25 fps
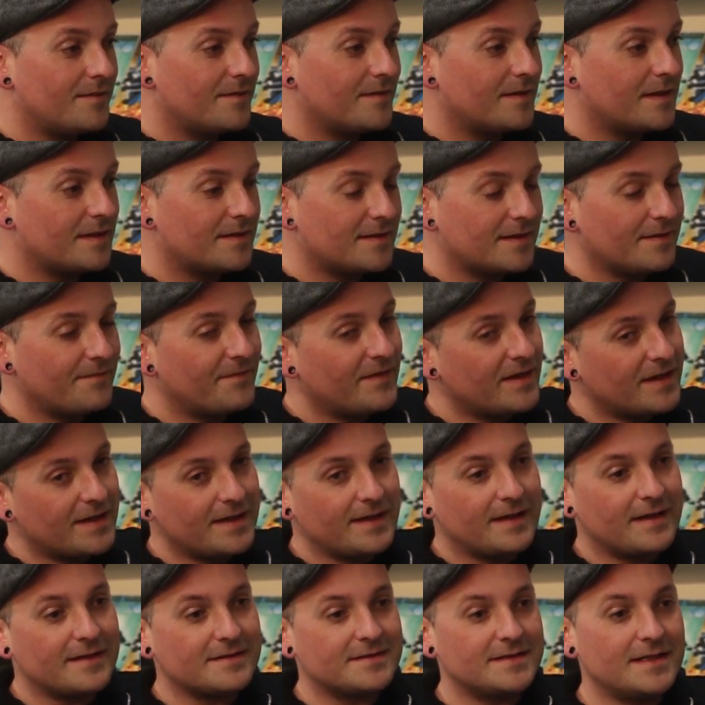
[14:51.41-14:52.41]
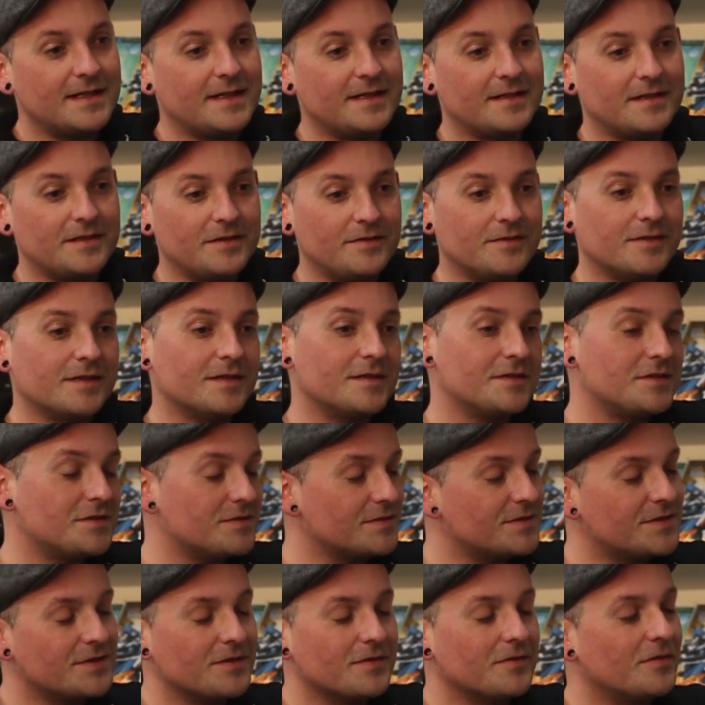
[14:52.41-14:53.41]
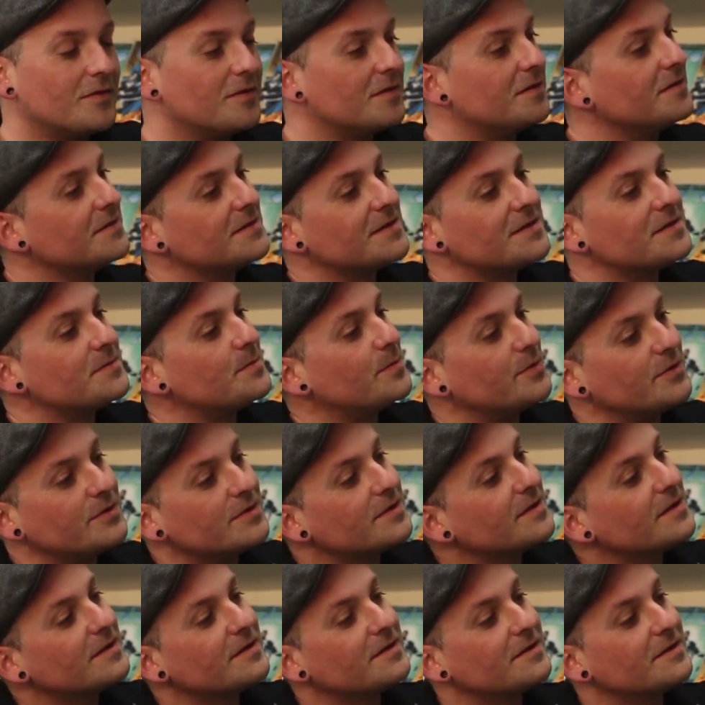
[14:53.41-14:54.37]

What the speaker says: That's the very last day that you can adjust your orders on a book